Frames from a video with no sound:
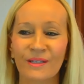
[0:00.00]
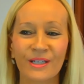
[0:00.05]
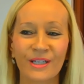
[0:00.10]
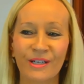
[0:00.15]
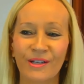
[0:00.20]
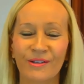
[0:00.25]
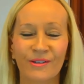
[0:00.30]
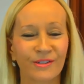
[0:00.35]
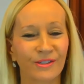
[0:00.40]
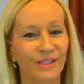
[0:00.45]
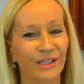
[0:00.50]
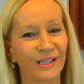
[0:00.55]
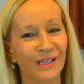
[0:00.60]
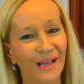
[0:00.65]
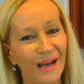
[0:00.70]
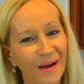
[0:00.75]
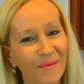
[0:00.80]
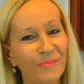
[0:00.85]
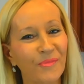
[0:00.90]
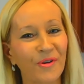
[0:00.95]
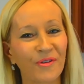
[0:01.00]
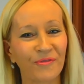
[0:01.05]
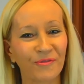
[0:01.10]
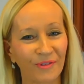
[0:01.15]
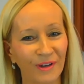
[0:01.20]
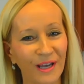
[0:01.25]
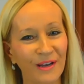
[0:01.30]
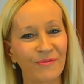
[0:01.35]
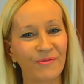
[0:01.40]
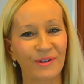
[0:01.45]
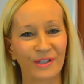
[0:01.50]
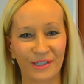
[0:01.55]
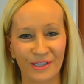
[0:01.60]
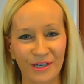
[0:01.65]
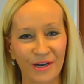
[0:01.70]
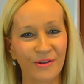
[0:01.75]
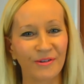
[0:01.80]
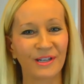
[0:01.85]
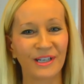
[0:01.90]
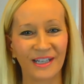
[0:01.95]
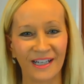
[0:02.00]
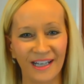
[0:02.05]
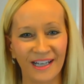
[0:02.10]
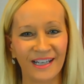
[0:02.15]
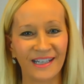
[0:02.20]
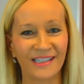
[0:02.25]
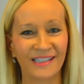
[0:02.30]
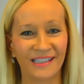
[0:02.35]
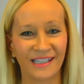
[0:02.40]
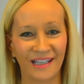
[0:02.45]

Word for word: You know, there's a lot more flavor in turkey legs